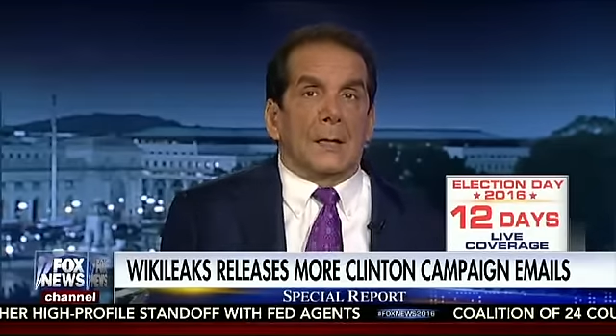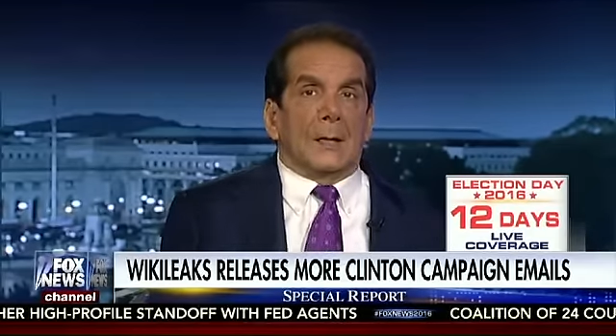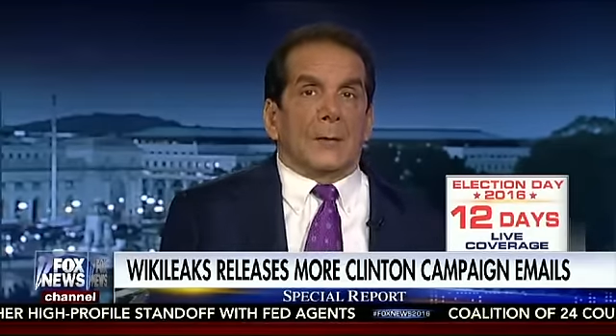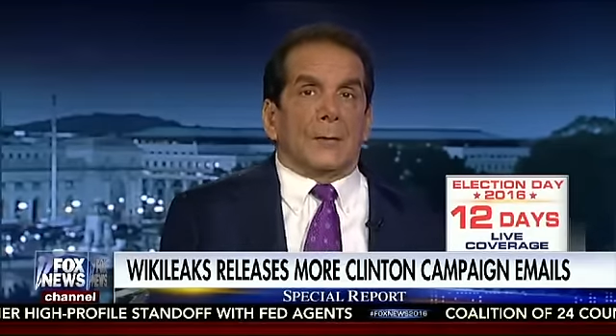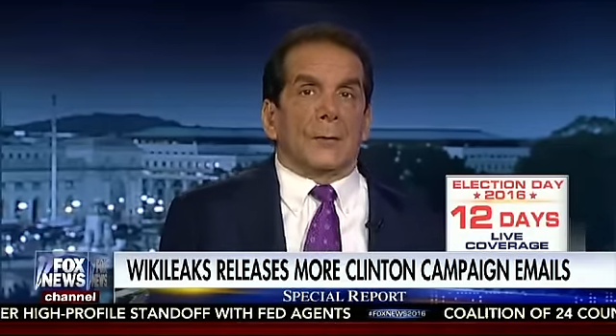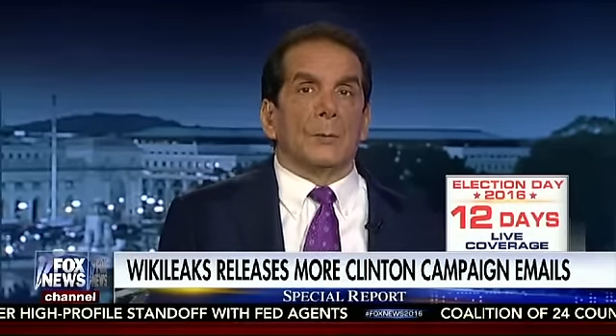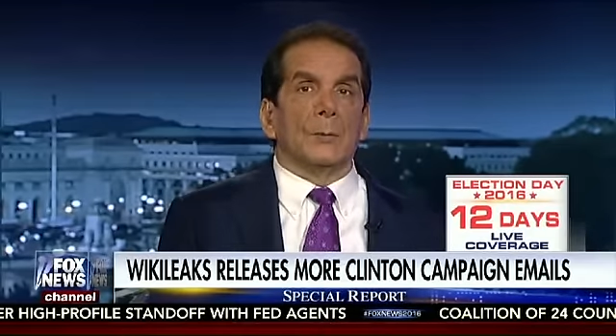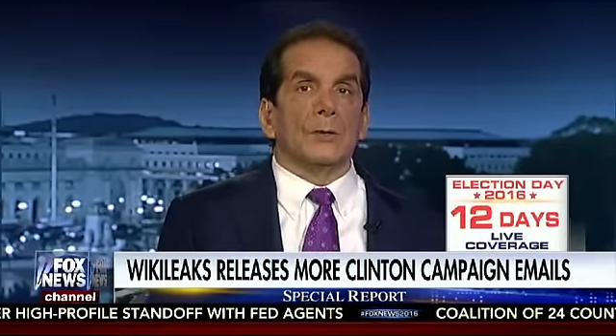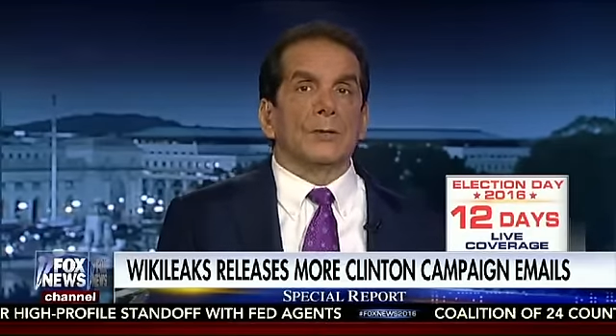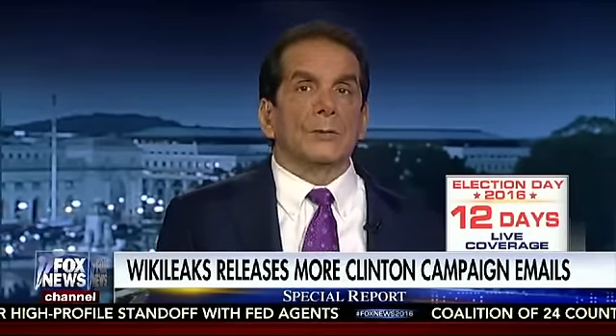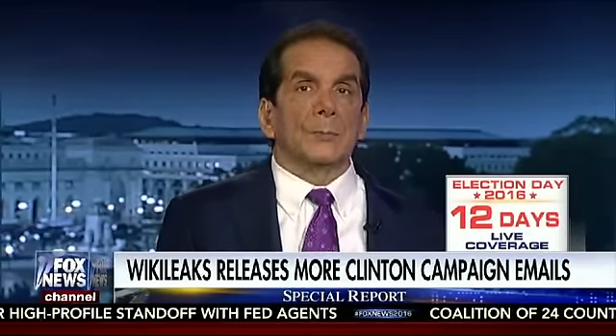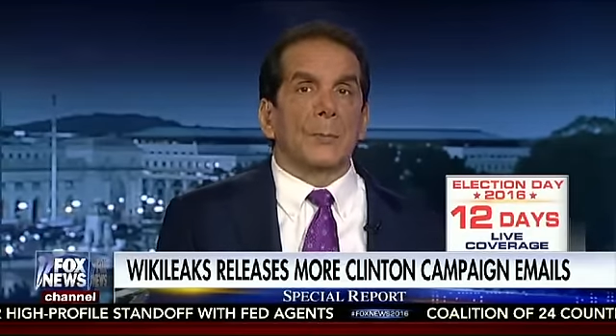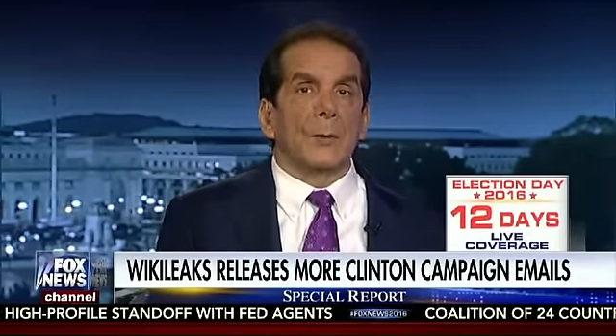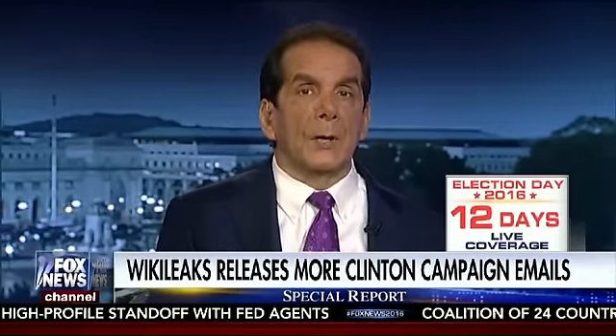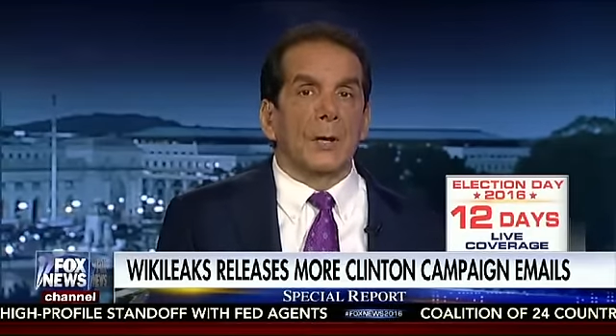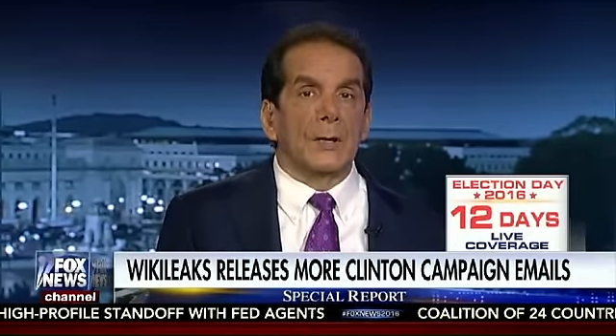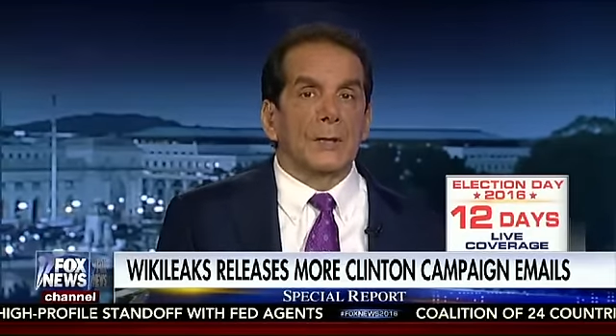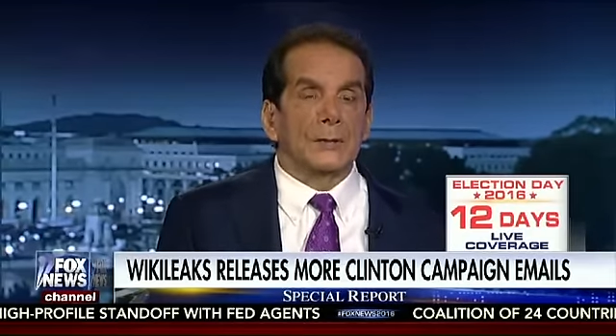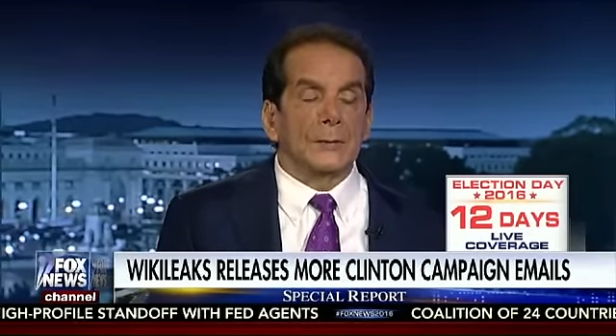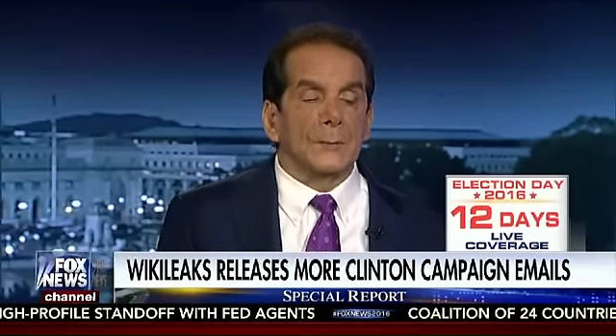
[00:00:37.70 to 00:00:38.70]
the most
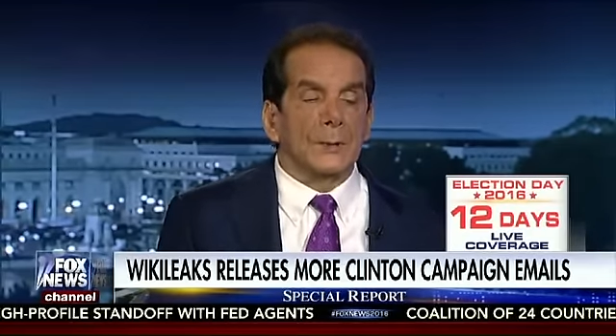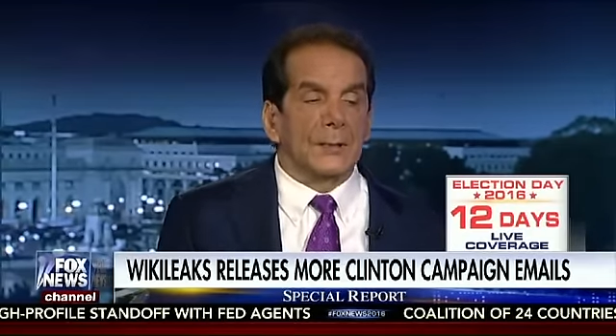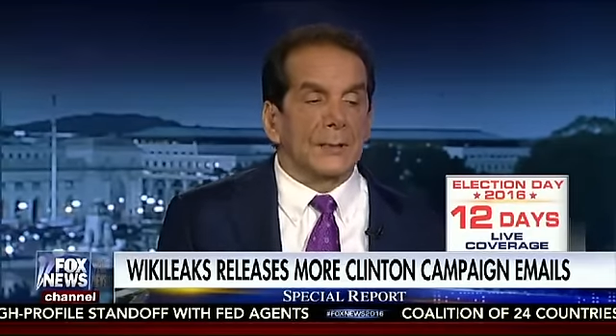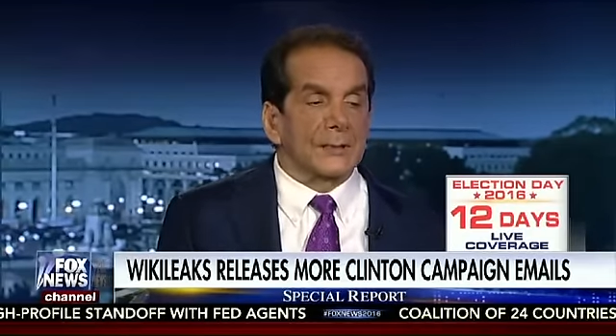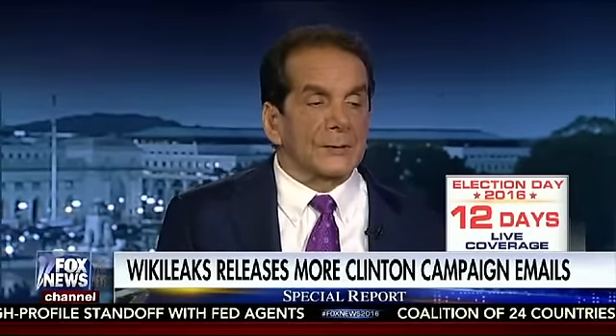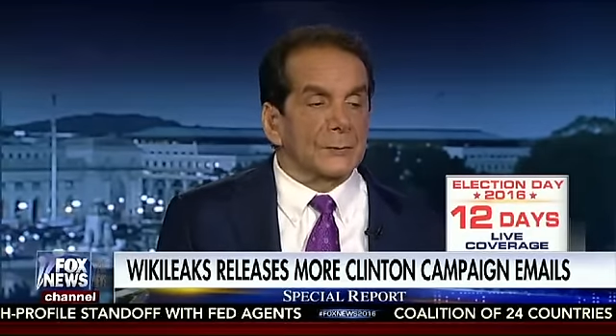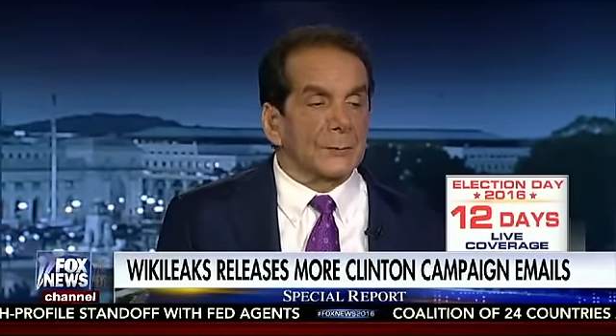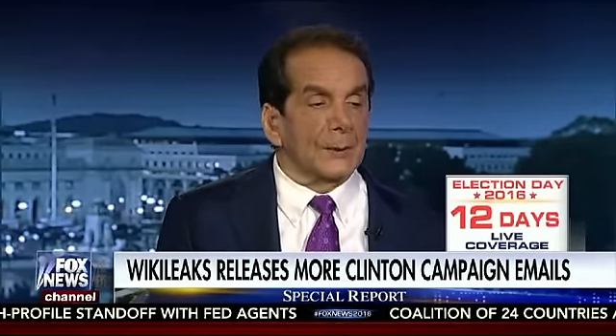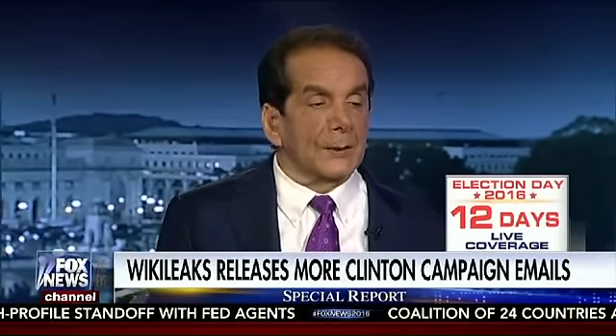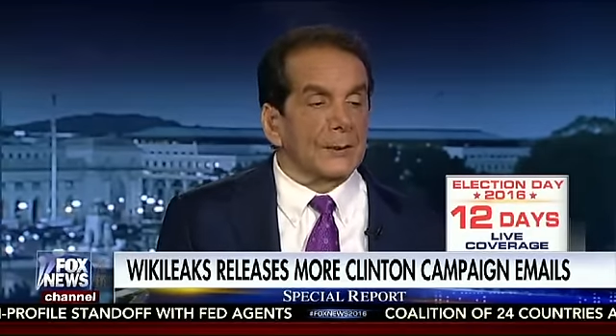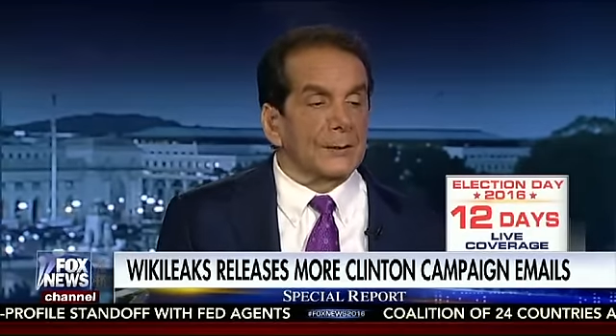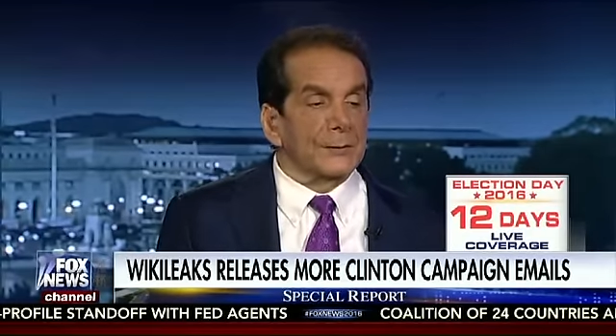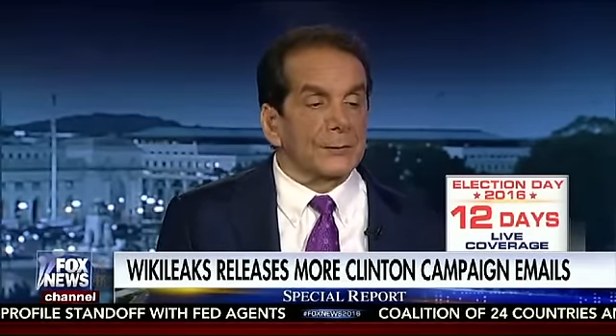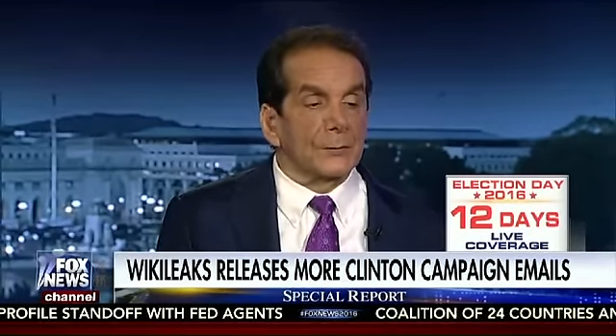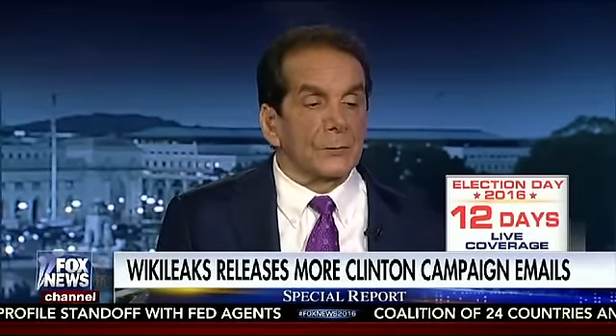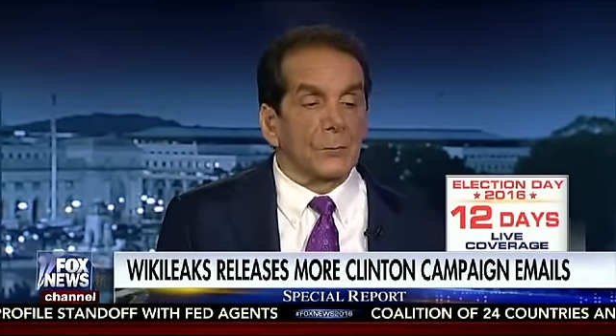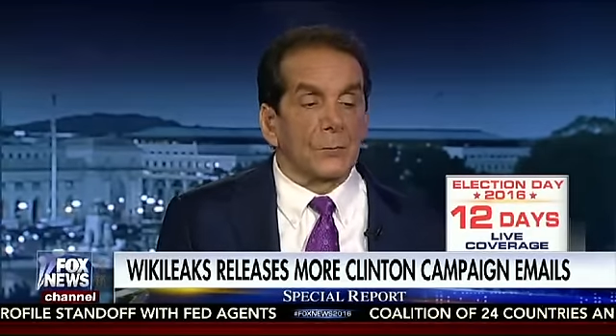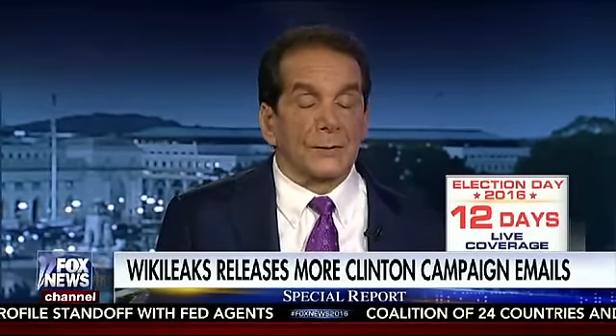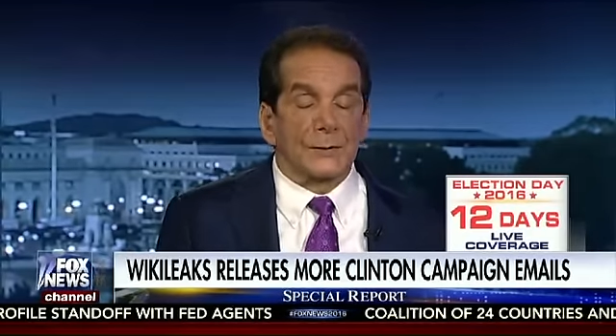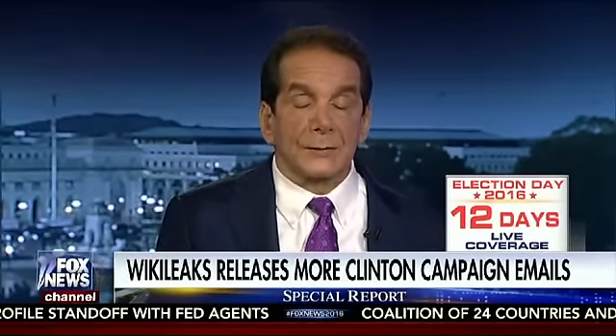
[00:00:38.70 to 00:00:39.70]
plausible
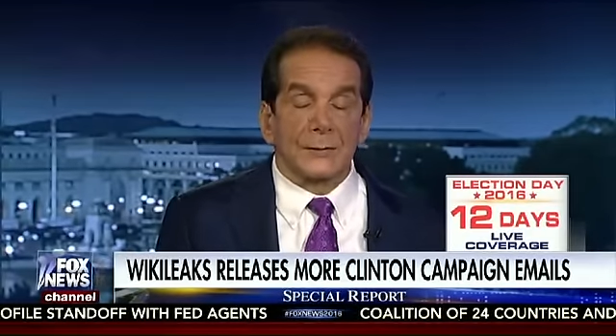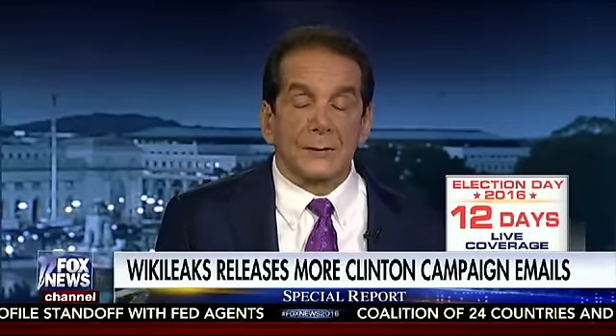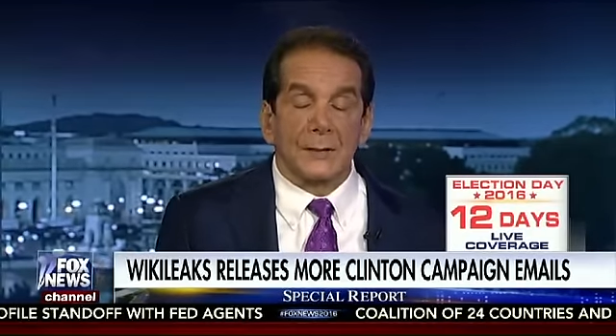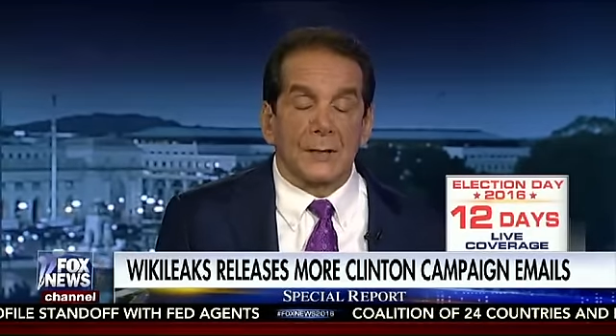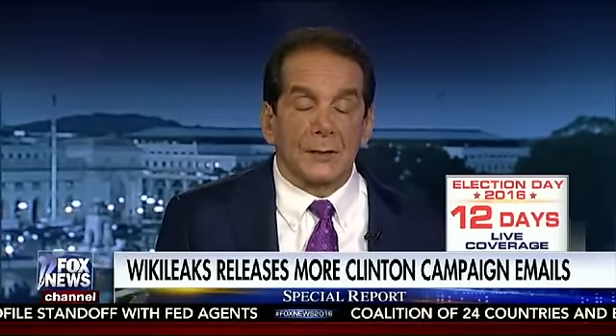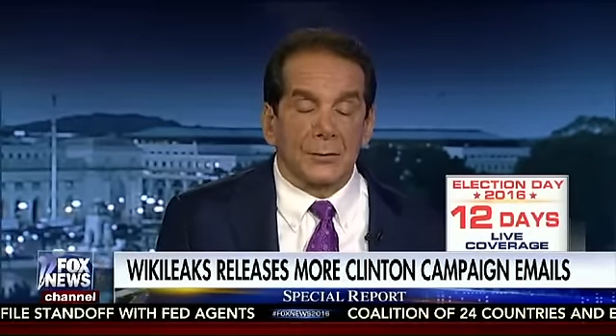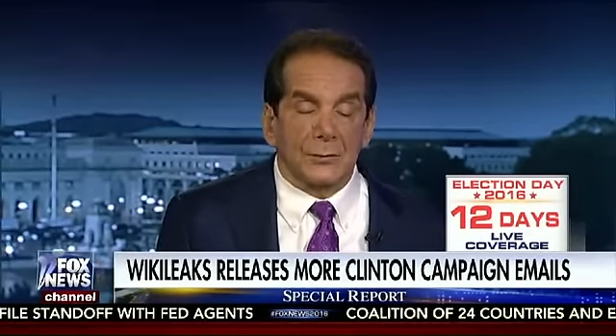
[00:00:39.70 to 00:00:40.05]
explanation was the